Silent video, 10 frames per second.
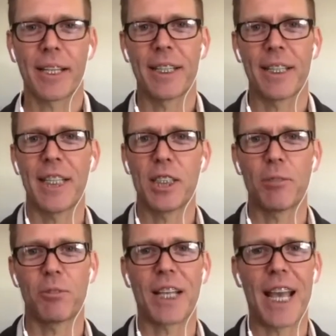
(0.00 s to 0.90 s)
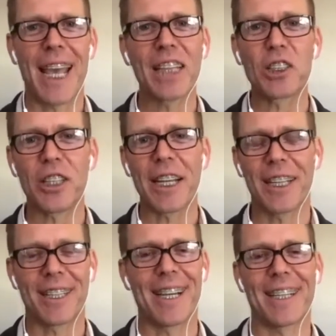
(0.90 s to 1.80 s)
and he was that
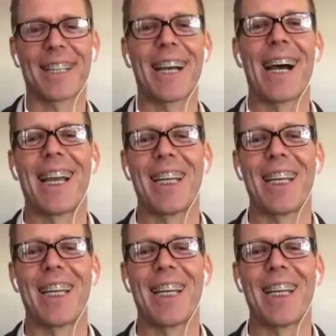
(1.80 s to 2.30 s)
handshaking kind of guy.